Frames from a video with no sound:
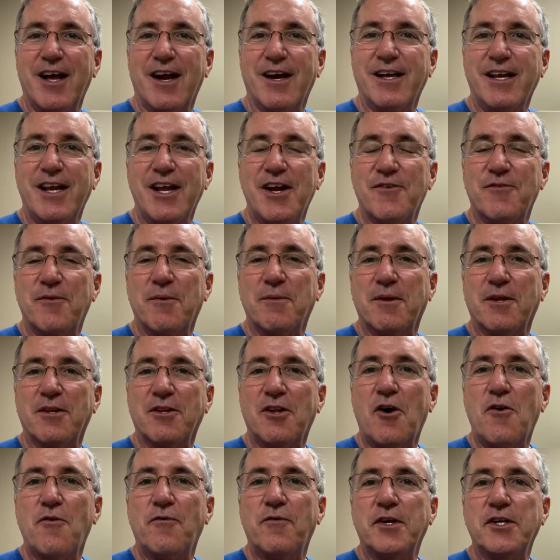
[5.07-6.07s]
Huggett here from the
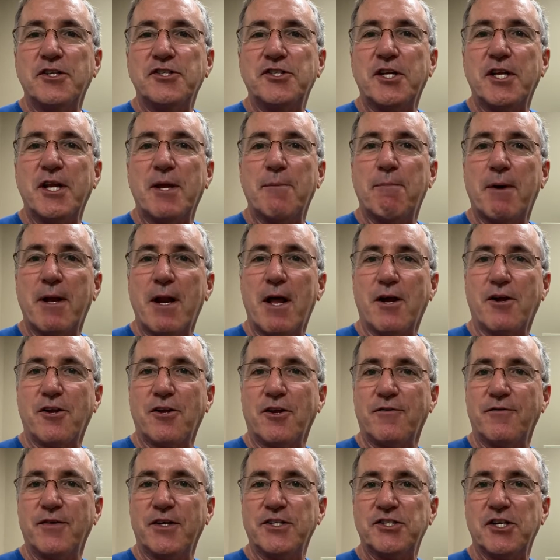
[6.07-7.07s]
Low Vision and
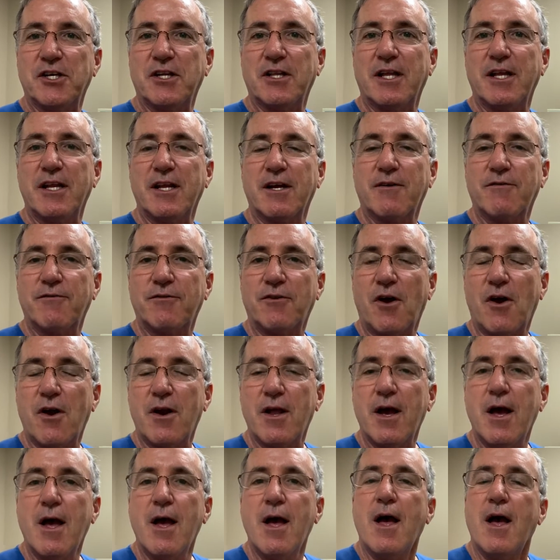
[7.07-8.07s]
Binocular Vision Clinic of
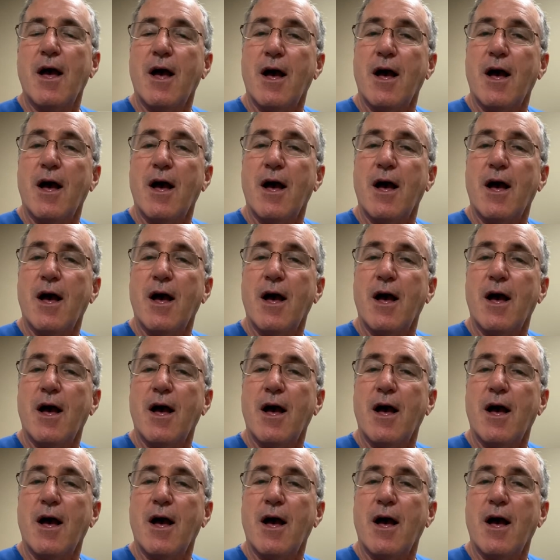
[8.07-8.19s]
Florida.